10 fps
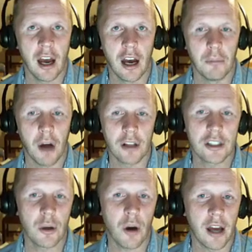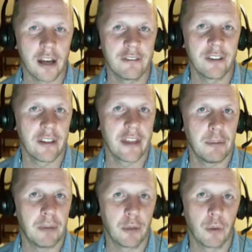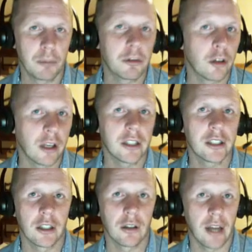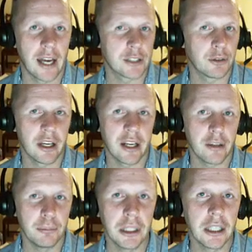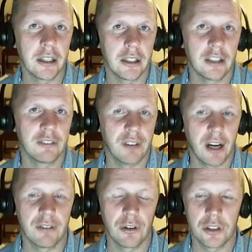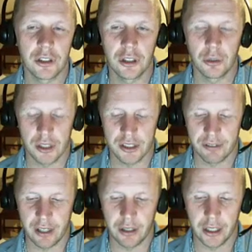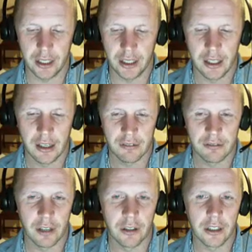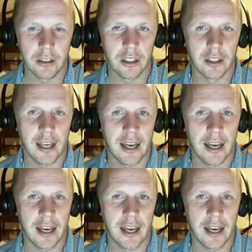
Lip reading: Also, I felt that my web creation class right at the beginning, 502, was very, very good.